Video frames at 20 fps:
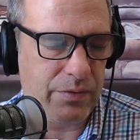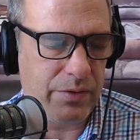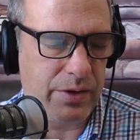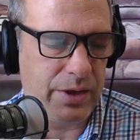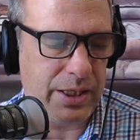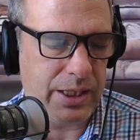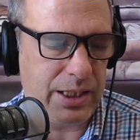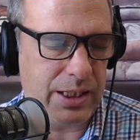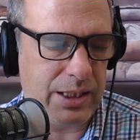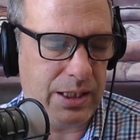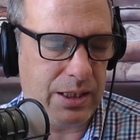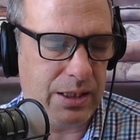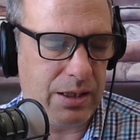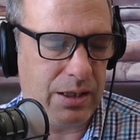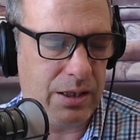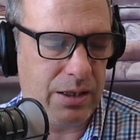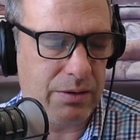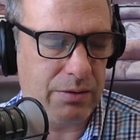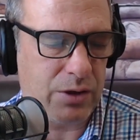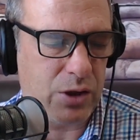The
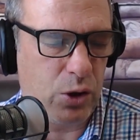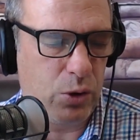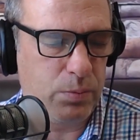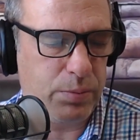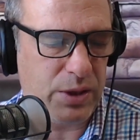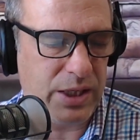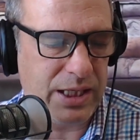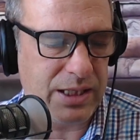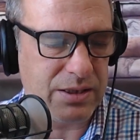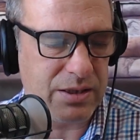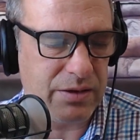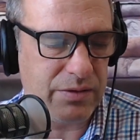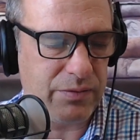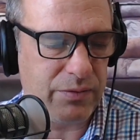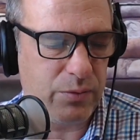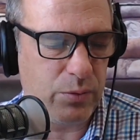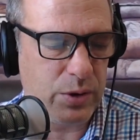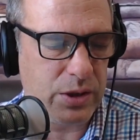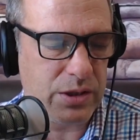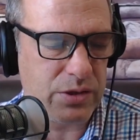
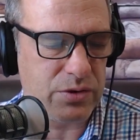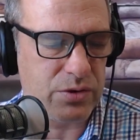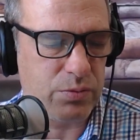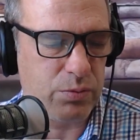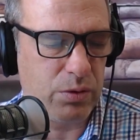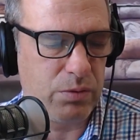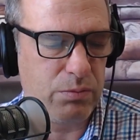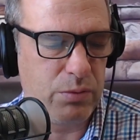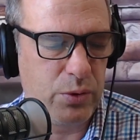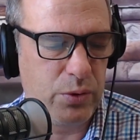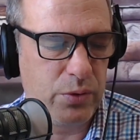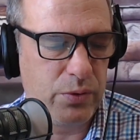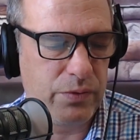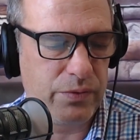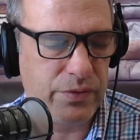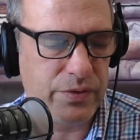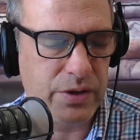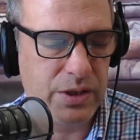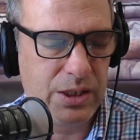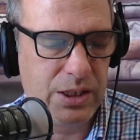co-plaintiff was
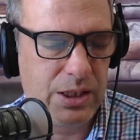removed.